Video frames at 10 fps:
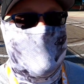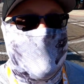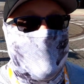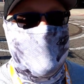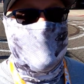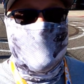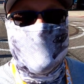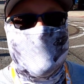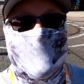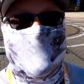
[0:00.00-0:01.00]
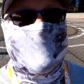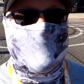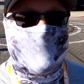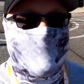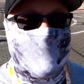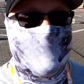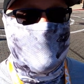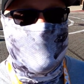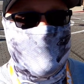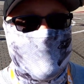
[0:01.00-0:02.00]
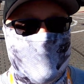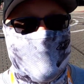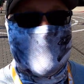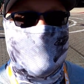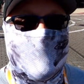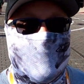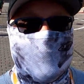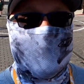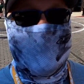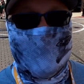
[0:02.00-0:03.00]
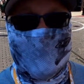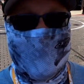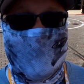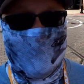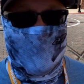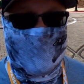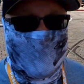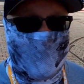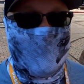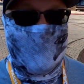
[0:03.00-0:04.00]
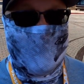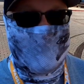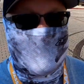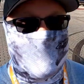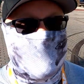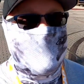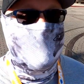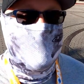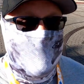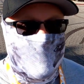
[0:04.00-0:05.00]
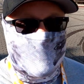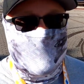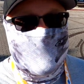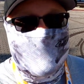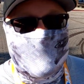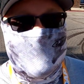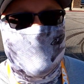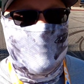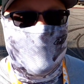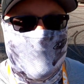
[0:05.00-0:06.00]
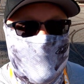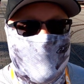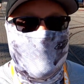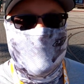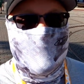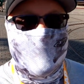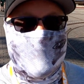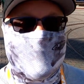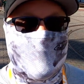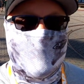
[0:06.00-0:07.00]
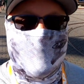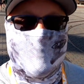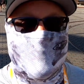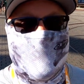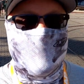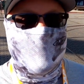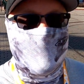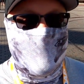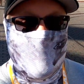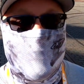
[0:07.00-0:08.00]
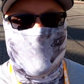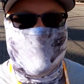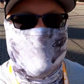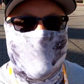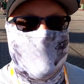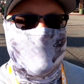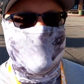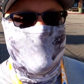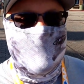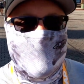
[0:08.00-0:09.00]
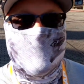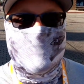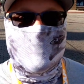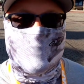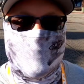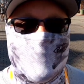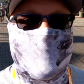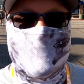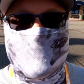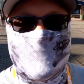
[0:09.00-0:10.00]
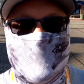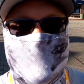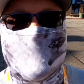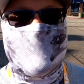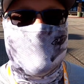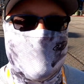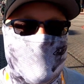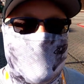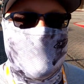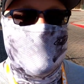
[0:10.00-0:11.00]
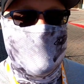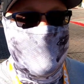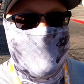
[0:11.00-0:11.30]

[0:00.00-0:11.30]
However, everything else I see says that they're running at a 20 or 30% capacity. So I guess the employee from Universal would probably be more correct than just rumors you hear online.